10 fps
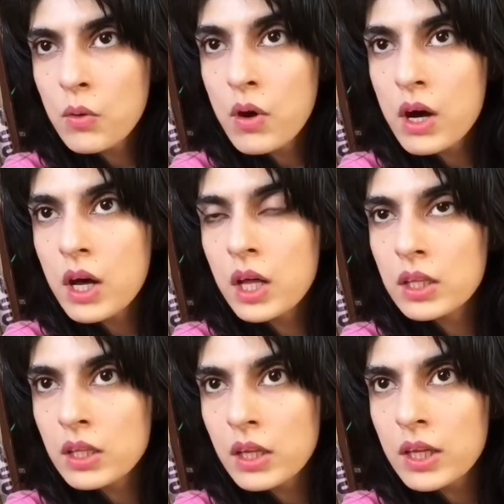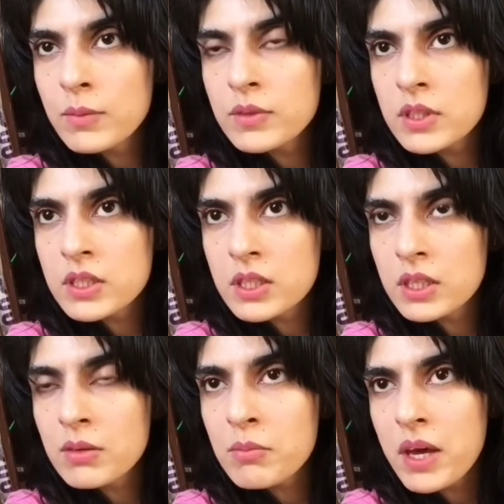There's like no
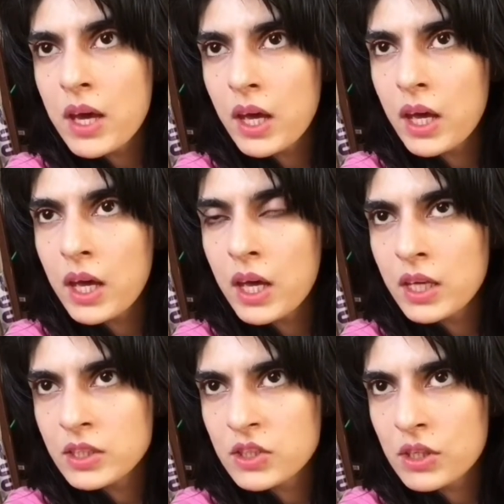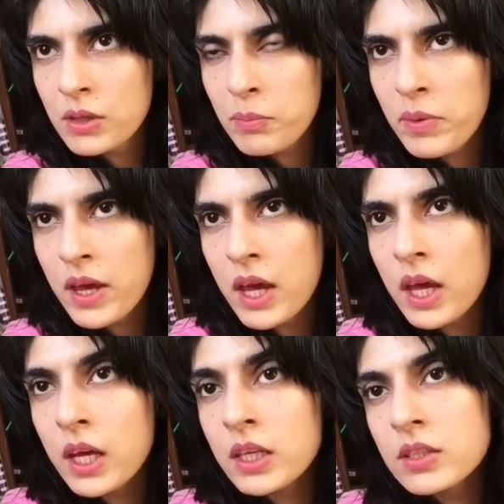reach.
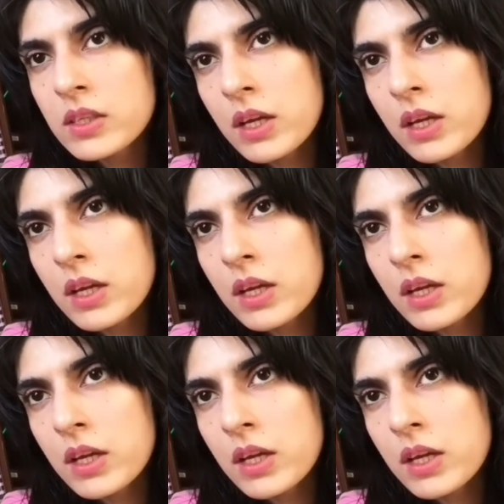Oh,